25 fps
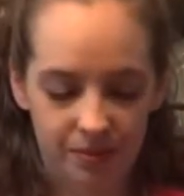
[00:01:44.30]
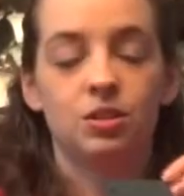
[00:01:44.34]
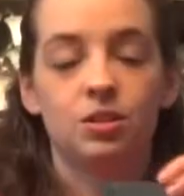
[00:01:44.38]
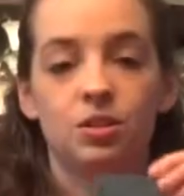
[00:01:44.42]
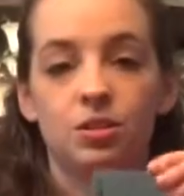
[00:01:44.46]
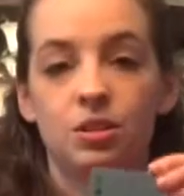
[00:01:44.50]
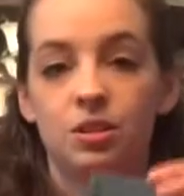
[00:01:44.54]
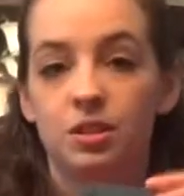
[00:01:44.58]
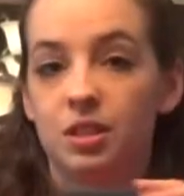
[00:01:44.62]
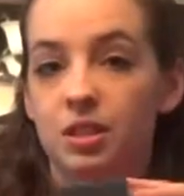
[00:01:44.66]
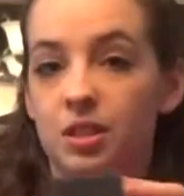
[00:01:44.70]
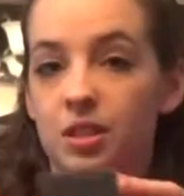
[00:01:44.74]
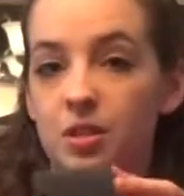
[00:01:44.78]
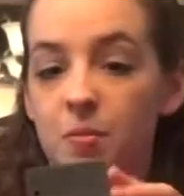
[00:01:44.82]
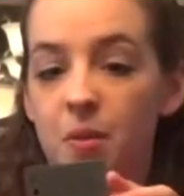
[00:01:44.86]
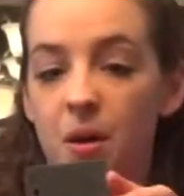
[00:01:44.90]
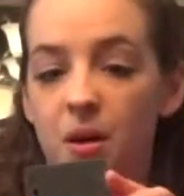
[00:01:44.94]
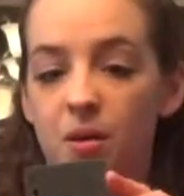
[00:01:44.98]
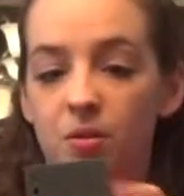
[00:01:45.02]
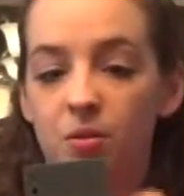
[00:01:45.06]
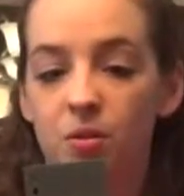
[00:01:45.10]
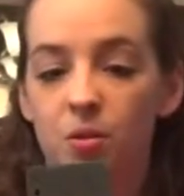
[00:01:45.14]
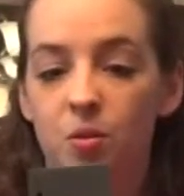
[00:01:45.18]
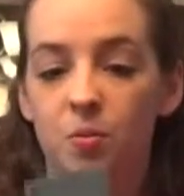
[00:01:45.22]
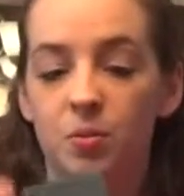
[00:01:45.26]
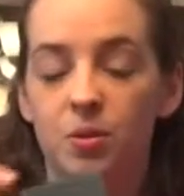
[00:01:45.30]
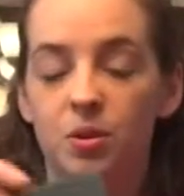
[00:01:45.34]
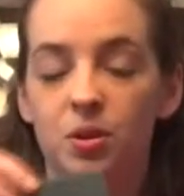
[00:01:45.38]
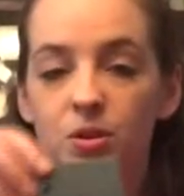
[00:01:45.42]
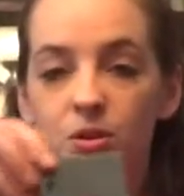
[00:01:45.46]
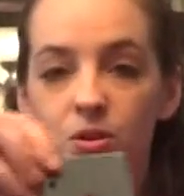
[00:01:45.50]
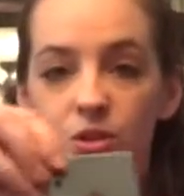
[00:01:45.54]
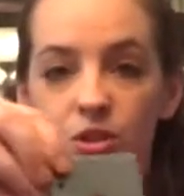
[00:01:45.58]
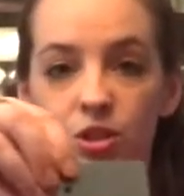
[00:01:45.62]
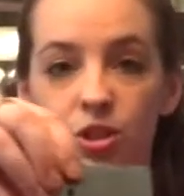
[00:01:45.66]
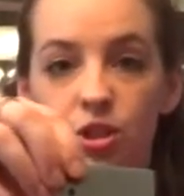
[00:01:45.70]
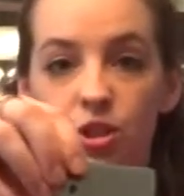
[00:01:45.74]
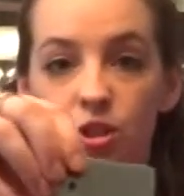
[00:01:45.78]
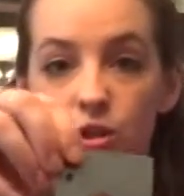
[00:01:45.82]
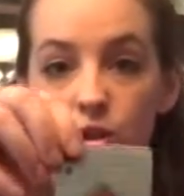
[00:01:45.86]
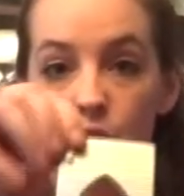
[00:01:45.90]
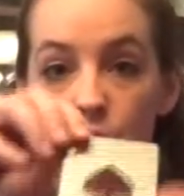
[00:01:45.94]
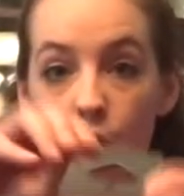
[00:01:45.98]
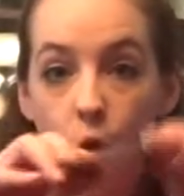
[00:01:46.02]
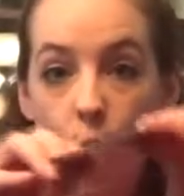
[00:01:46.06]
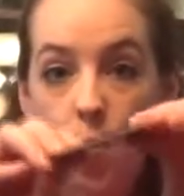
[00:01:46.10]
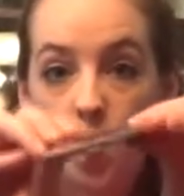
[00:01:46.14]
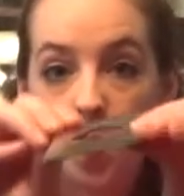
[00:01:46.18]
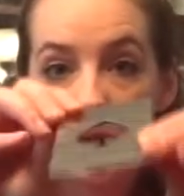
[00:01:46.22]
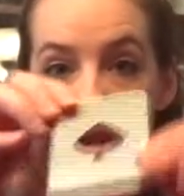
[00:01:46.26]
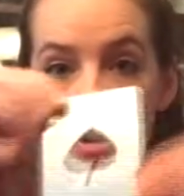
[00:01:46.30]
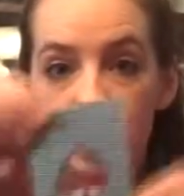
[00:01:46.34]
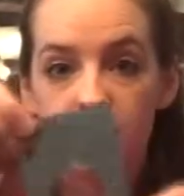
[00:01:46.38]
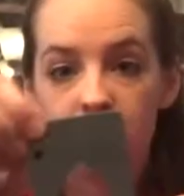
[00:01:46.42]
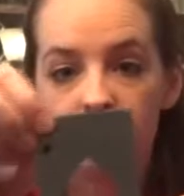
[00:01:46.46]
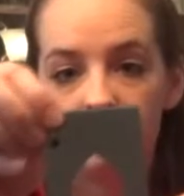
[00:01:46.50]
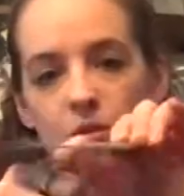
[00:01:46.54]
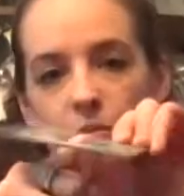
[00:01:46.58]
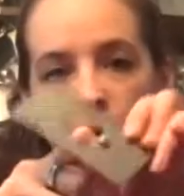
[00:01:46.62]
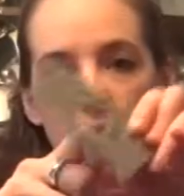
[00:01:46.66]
So this is the bottle opener, so you just open the